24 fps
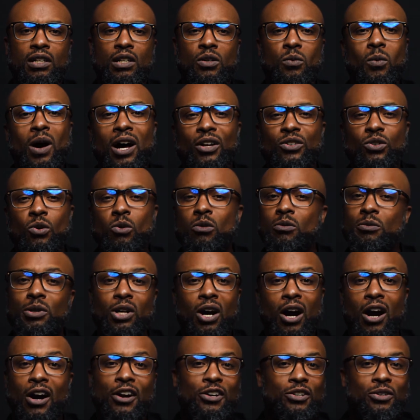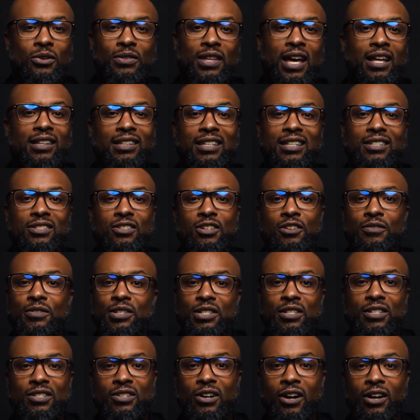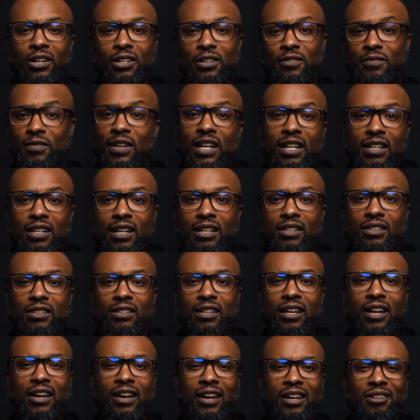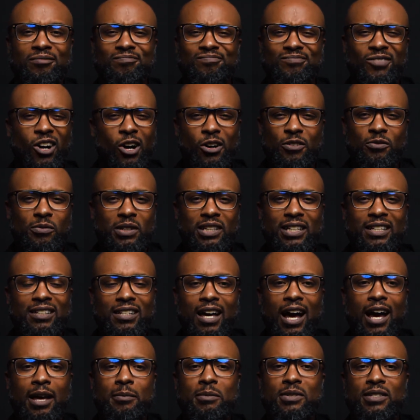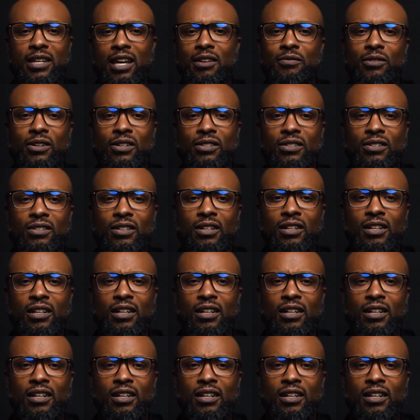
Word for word: While no one would argue that these services are convenient, they aren't really time savers.